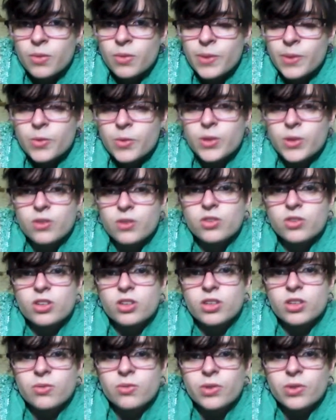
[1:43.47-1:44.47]
Now remember,
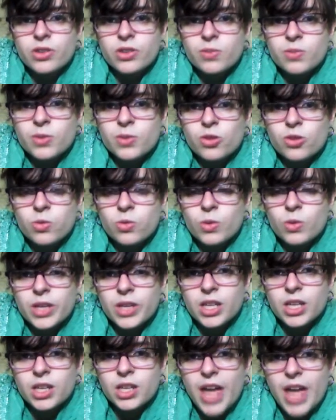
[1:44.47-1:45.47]
there's a difference
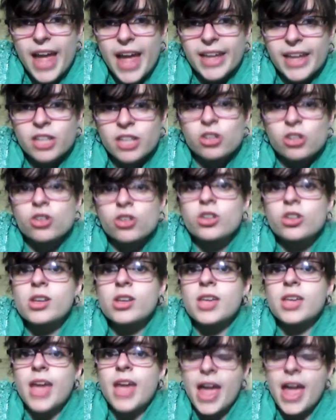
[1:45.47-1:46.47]
between a
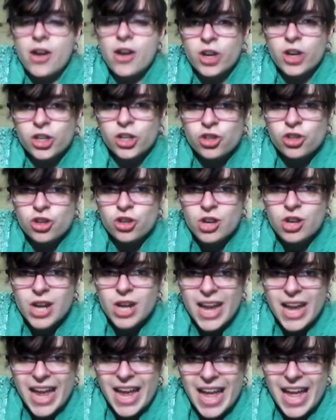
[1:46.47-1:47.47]
good
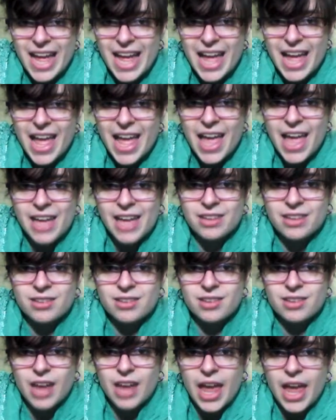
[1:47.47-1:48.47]
character
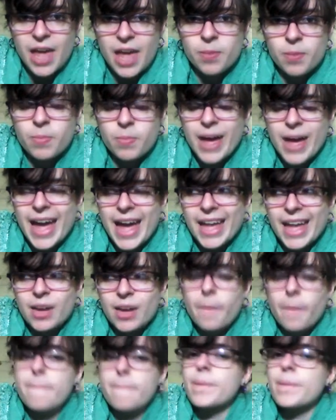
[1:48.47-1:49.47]
and a
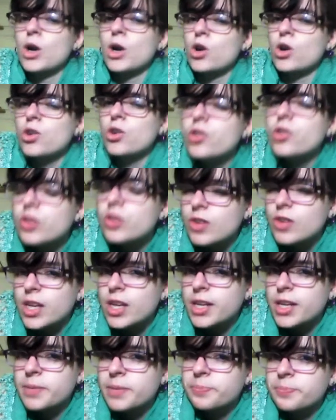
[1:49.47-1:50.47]
bad
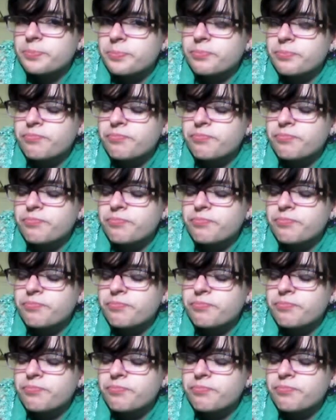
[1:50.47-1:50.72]
person.